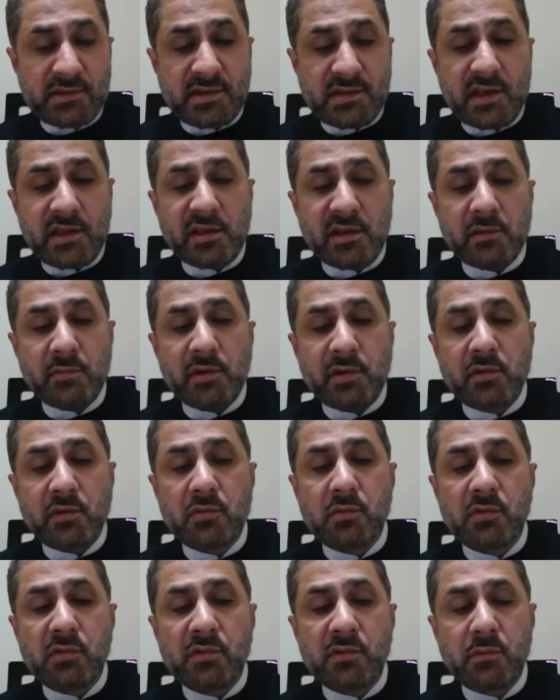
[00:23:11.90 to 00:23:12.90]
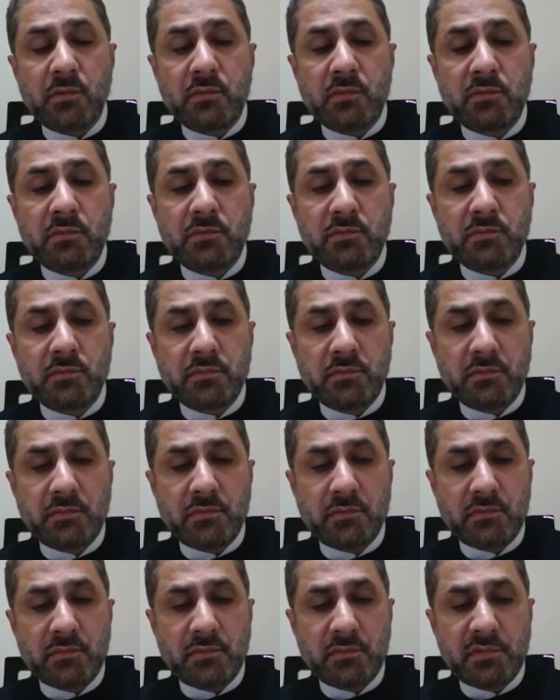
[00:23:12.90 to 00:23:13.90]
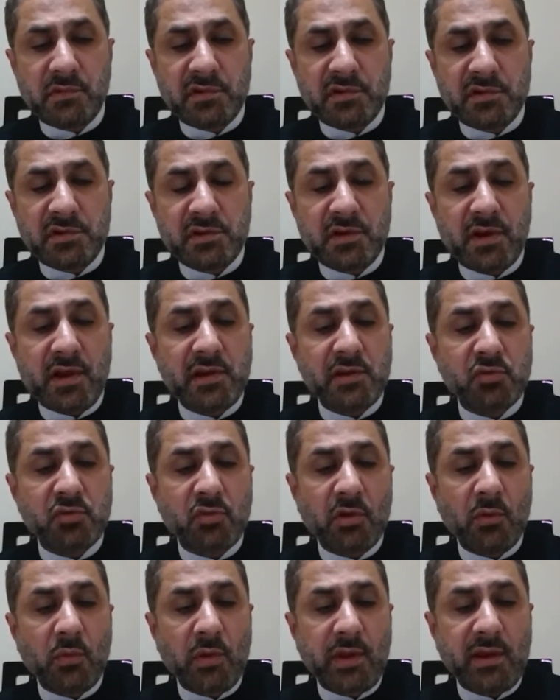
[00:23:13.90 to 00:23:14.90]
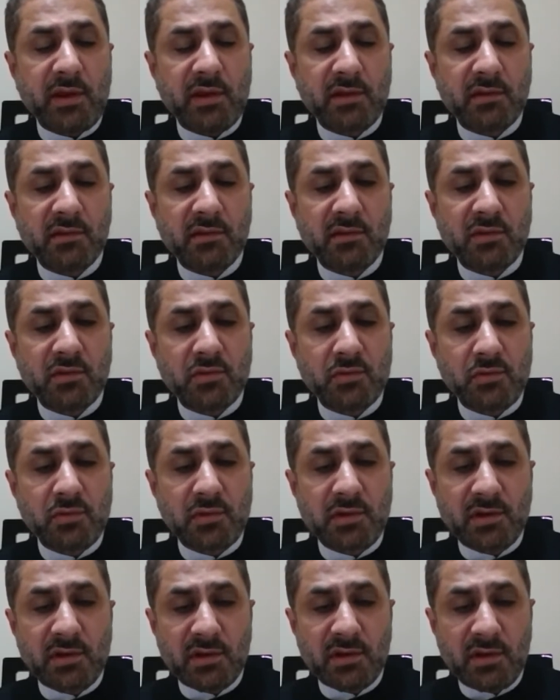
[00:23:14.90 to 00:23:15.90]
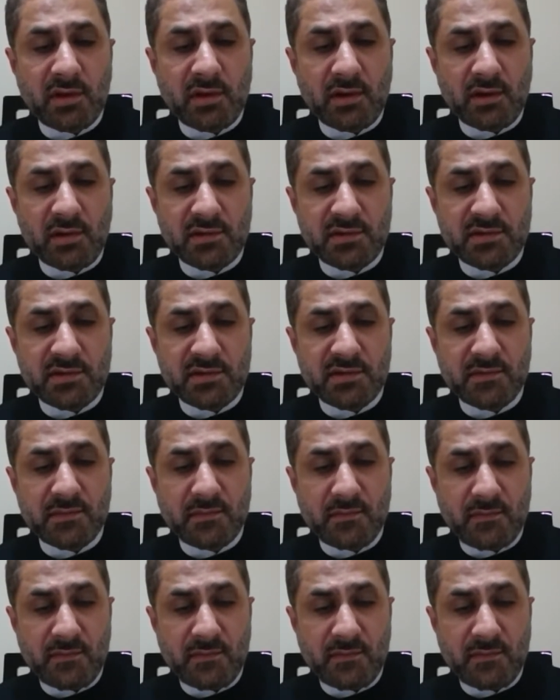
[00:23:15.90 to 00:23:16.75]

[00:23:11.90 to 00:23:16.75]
Zainab and Kulthum try to awaken the 2 little girls.